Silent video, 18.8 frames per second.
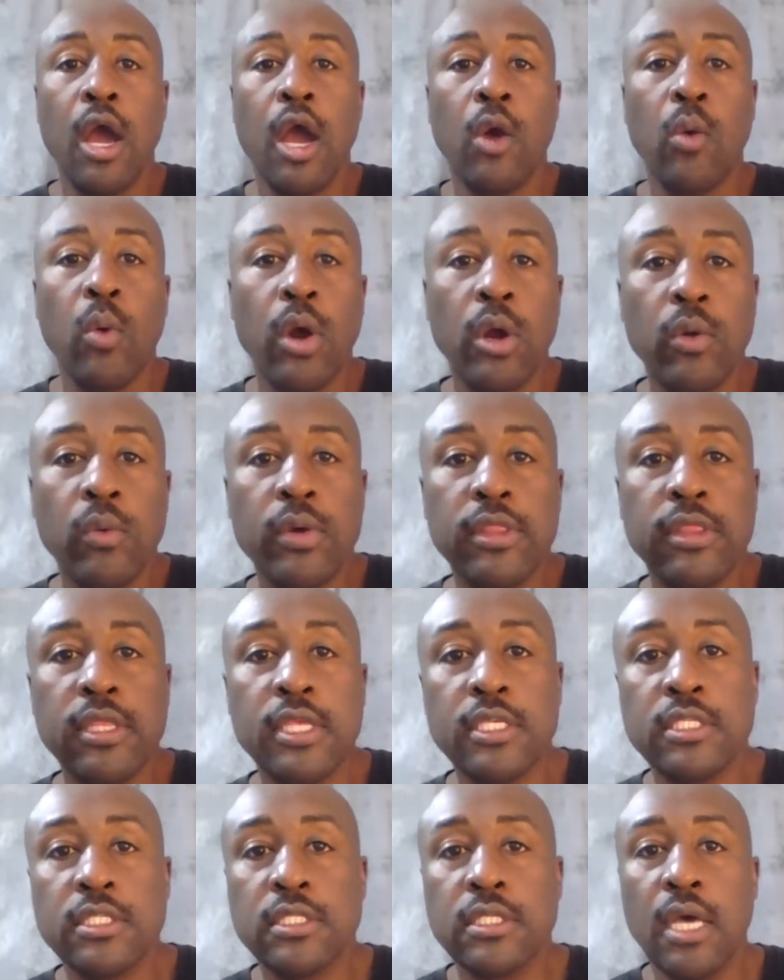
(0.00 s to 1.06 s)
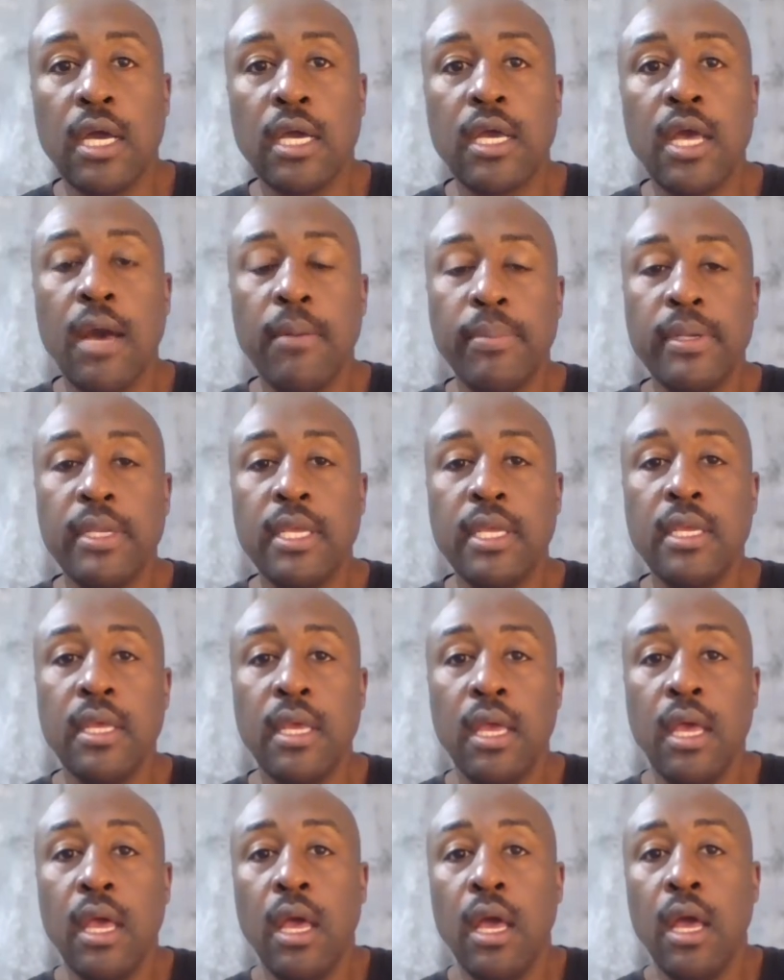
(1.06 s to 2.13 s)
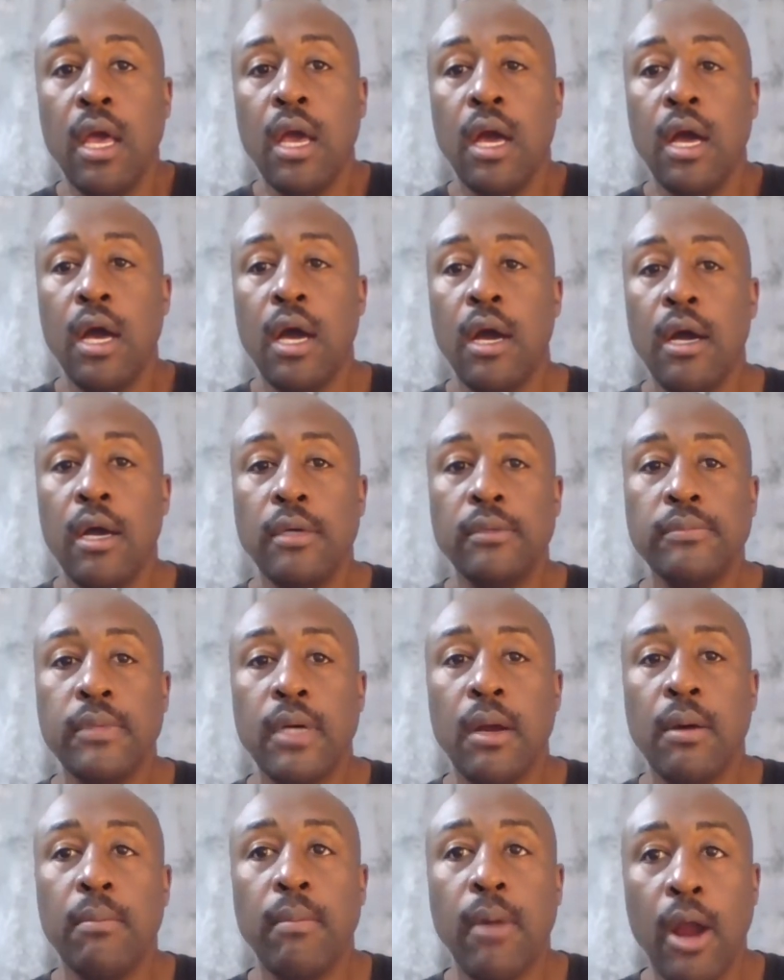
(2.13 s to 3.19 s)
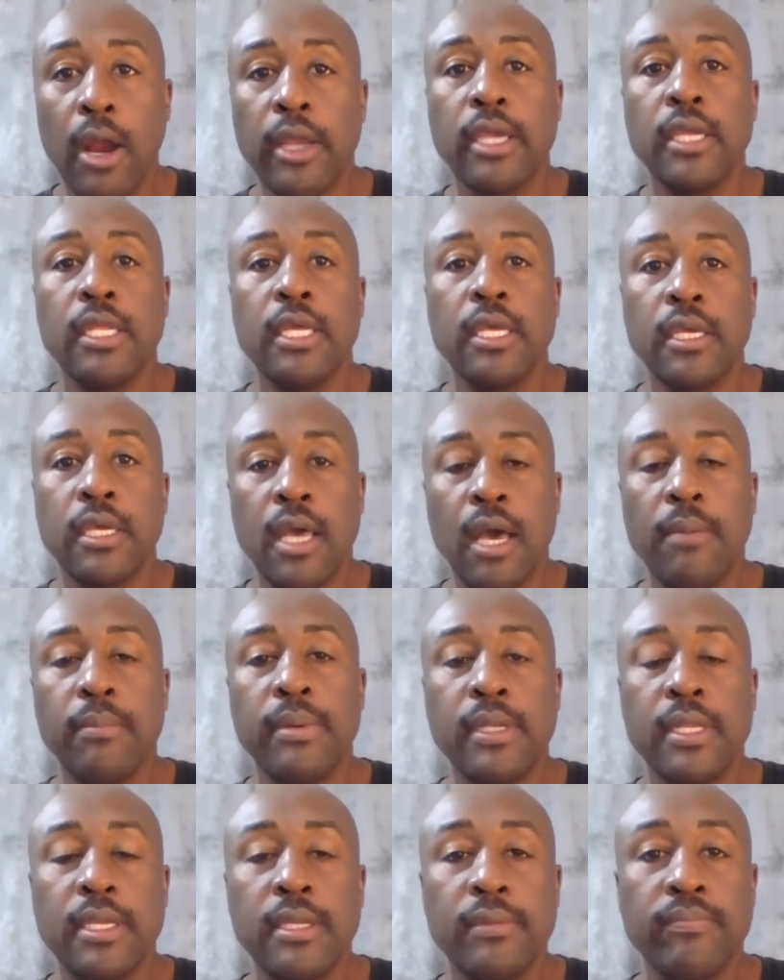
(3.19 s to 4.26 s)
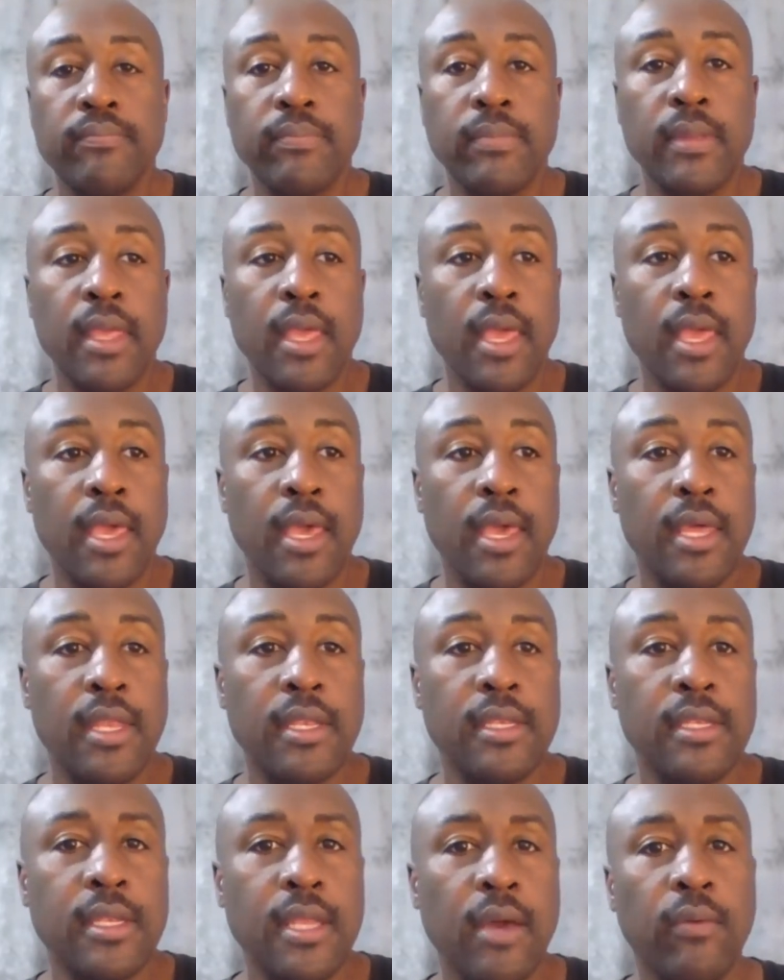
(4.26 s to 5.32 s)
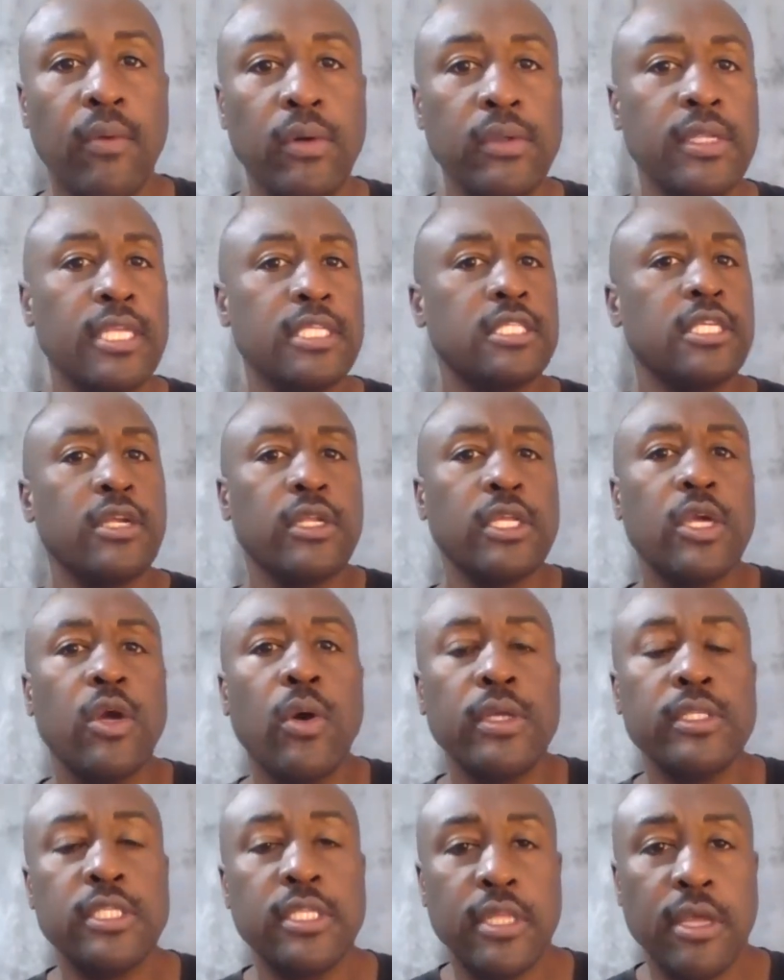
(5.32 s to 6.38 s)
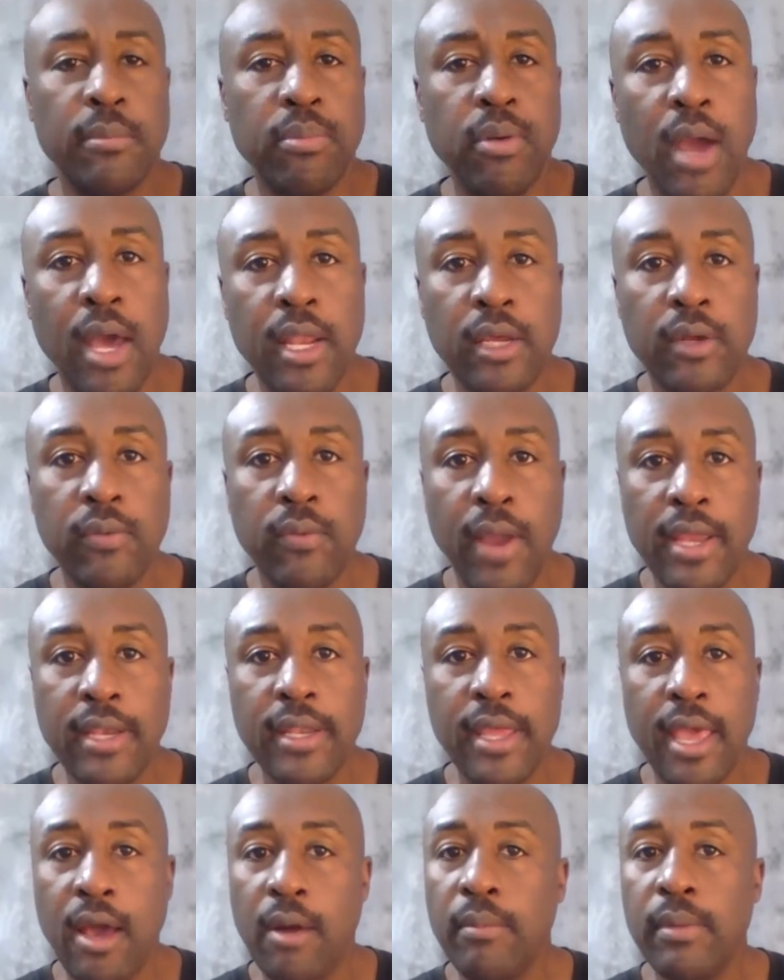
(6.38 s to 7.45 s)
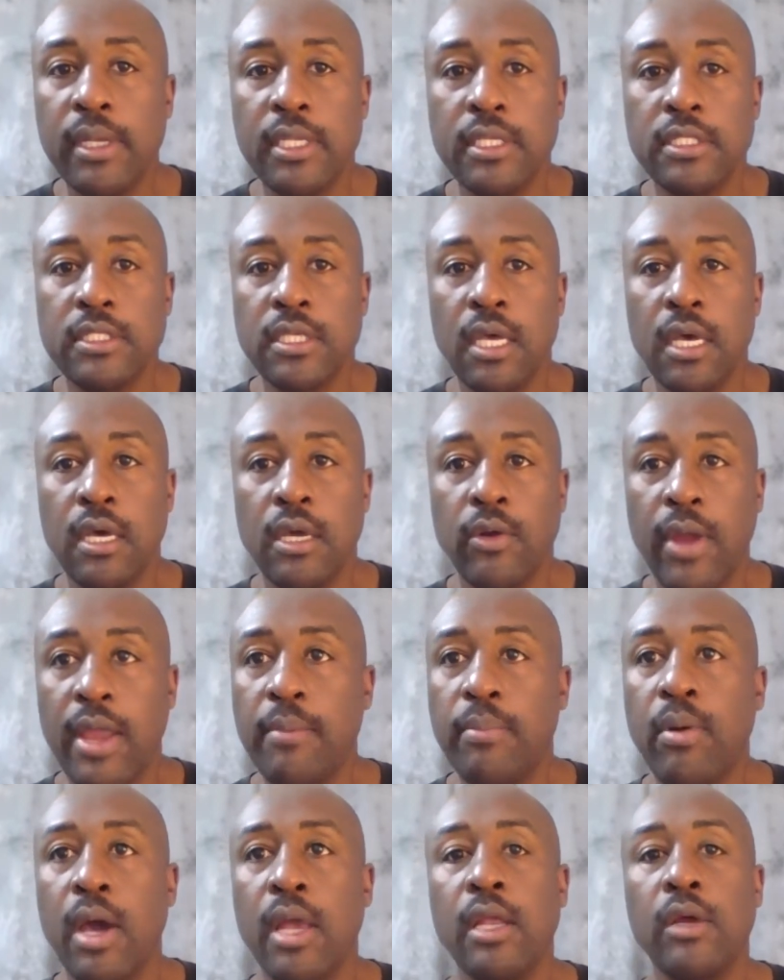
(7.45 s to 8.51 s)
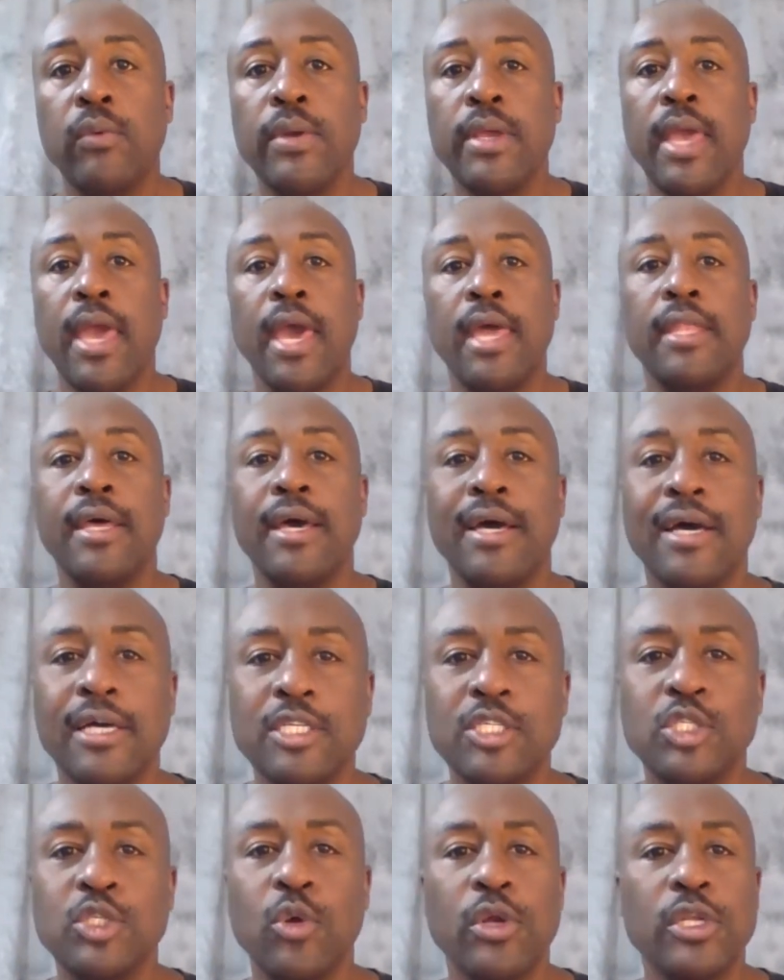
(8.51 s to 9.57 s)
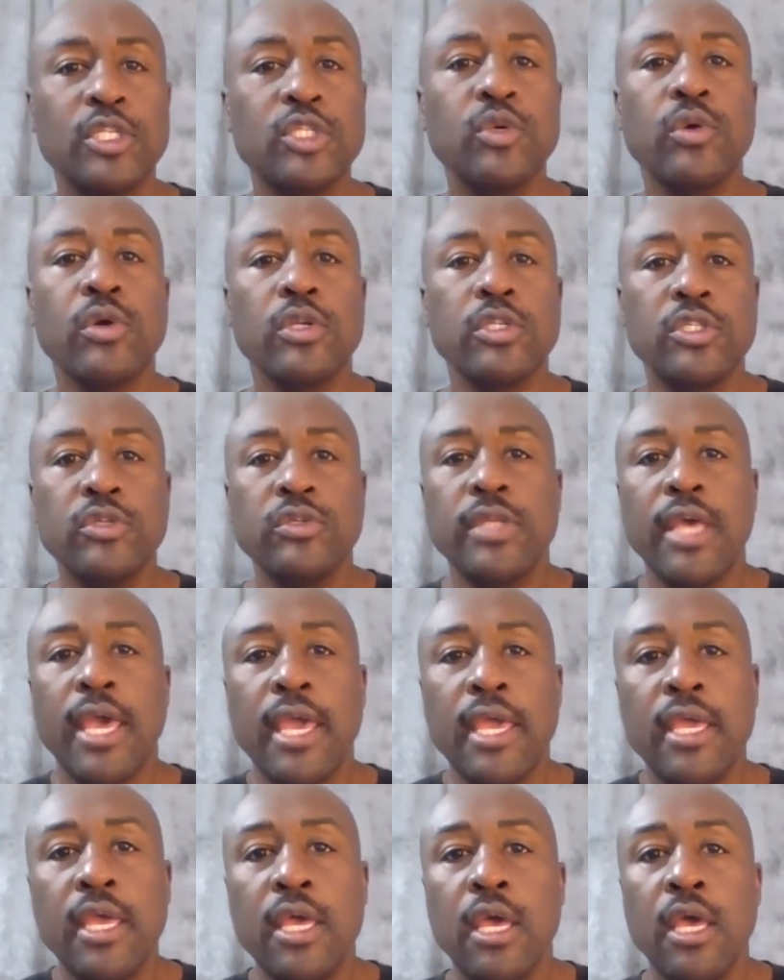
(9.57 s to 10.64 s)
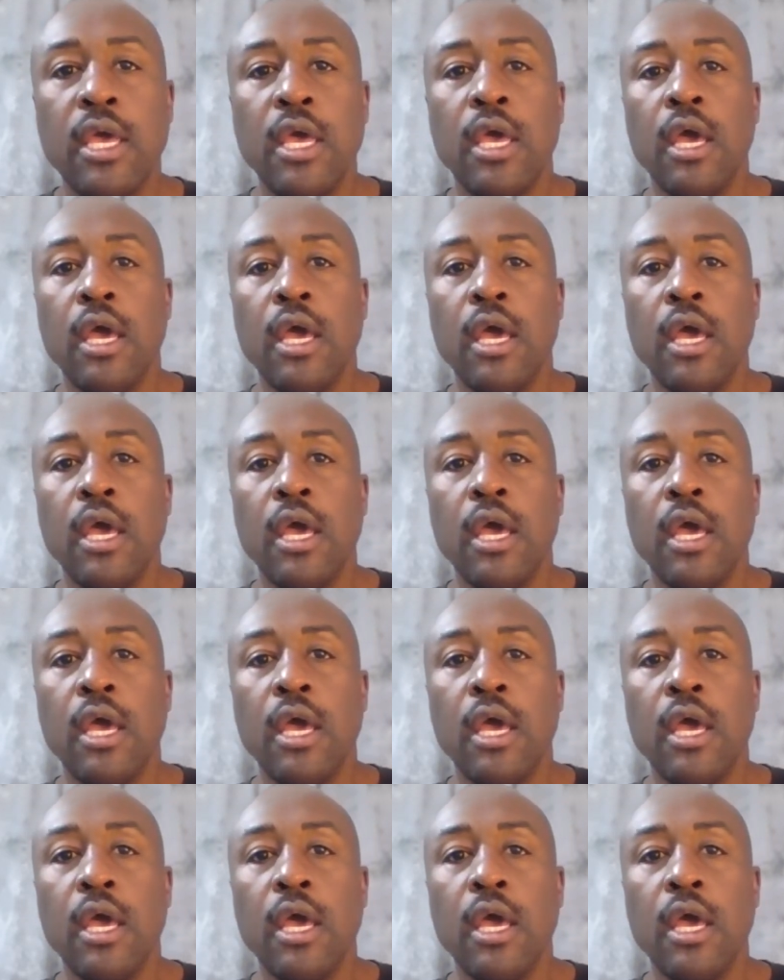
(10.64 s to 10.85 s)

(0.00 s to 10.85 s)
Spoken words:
I work with this company, a marketing company, and I won't necessarily go into their product right now, but it's a great product. We had a short tour, 2-day